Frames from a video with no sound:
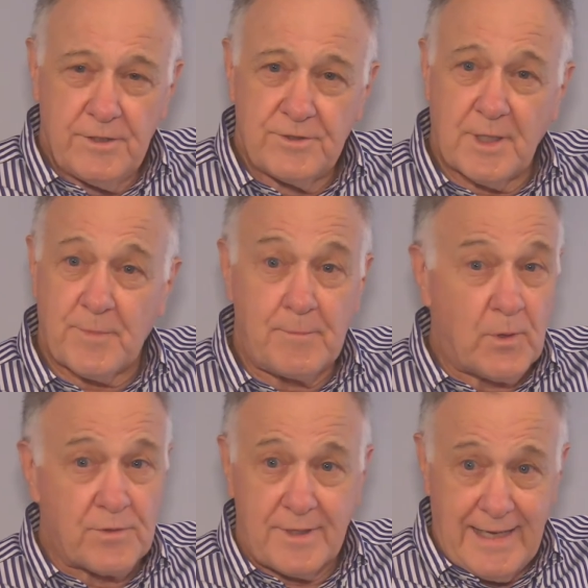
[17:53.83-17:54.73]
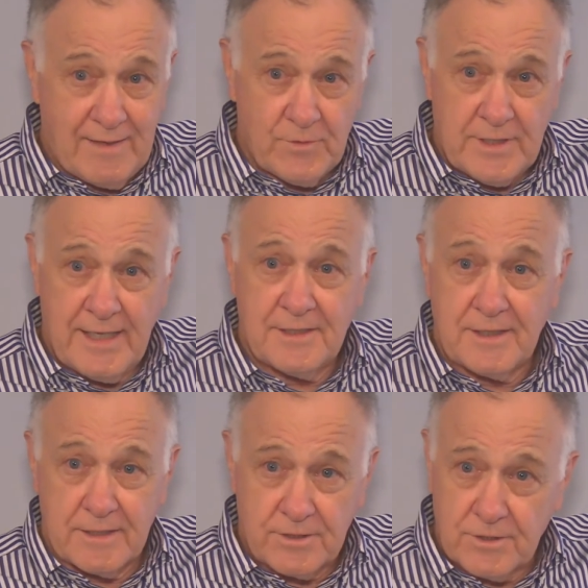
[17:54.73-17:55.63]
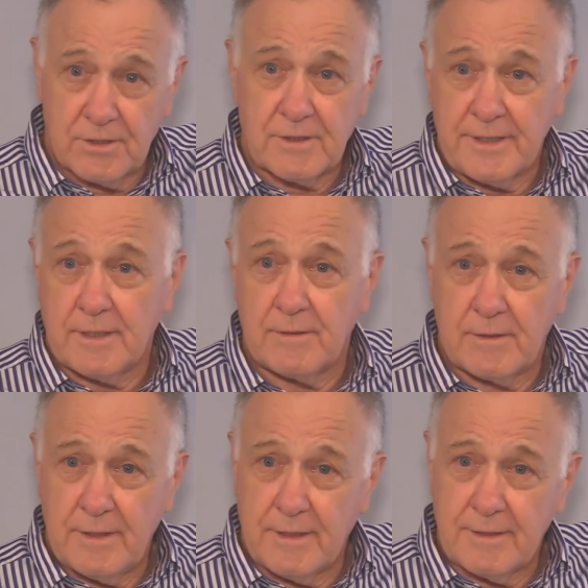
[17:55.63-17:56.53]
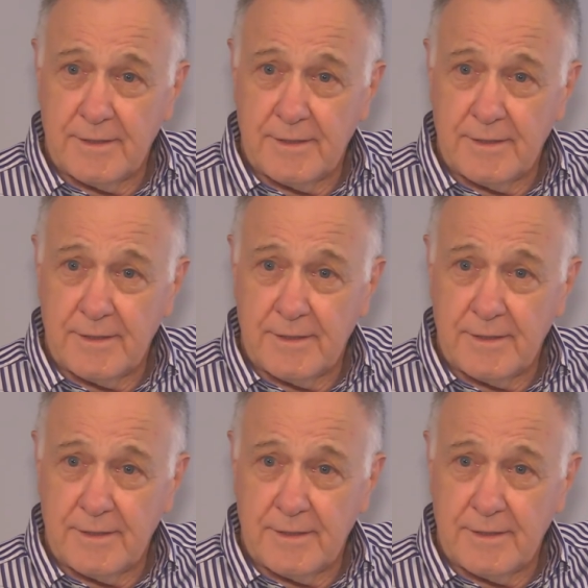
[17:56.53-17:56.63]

do something both in advertising and certainly in